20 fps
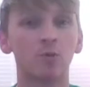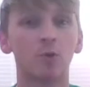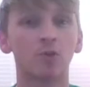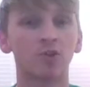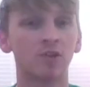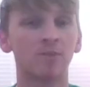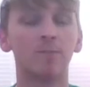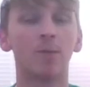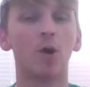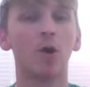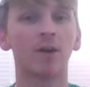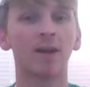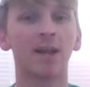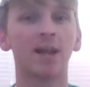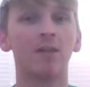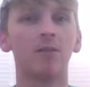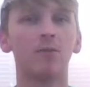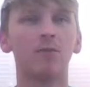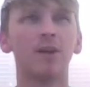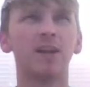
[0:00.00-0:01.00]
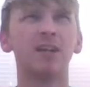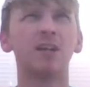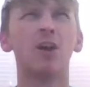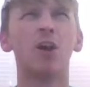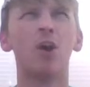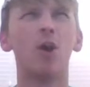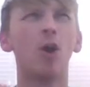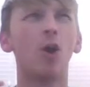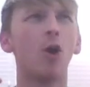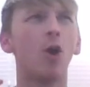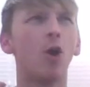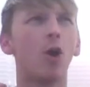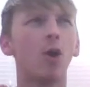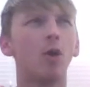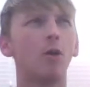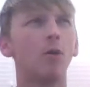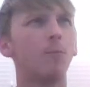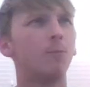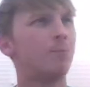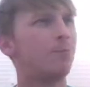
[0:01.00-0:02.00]
watching Mark Calloway
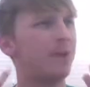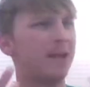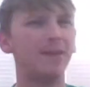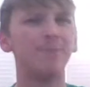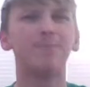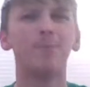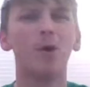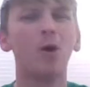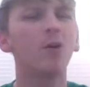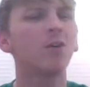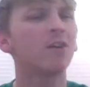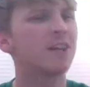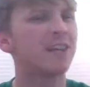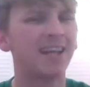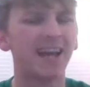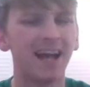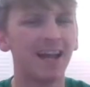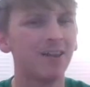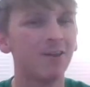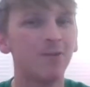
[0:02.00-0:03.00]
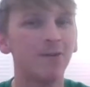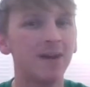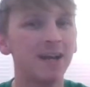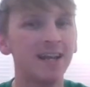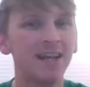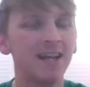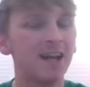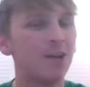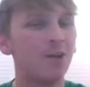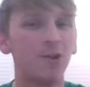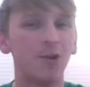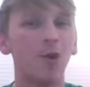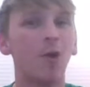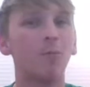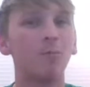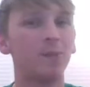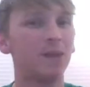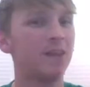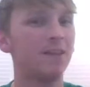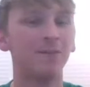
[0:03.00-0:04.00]
be Mark Calloway and
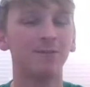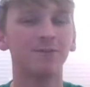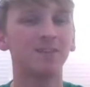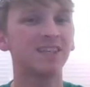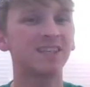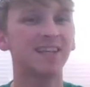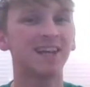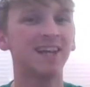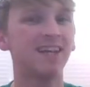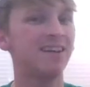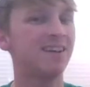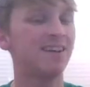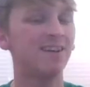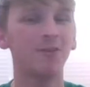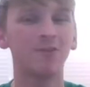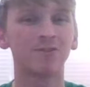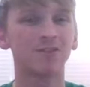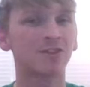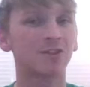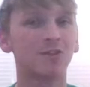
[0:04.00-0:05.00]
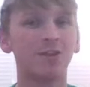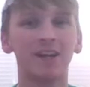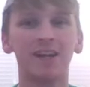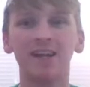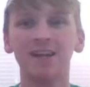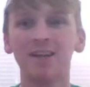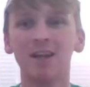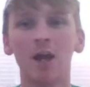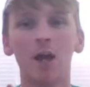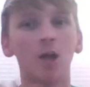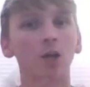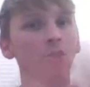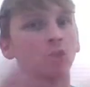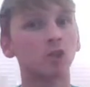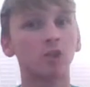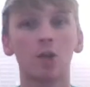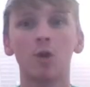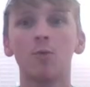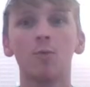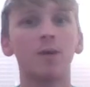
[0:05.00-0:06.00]
not be the Undertaker on screen.
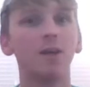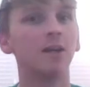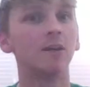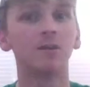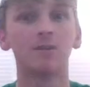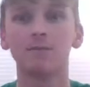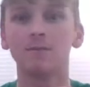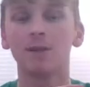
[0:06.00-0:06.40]
So weird.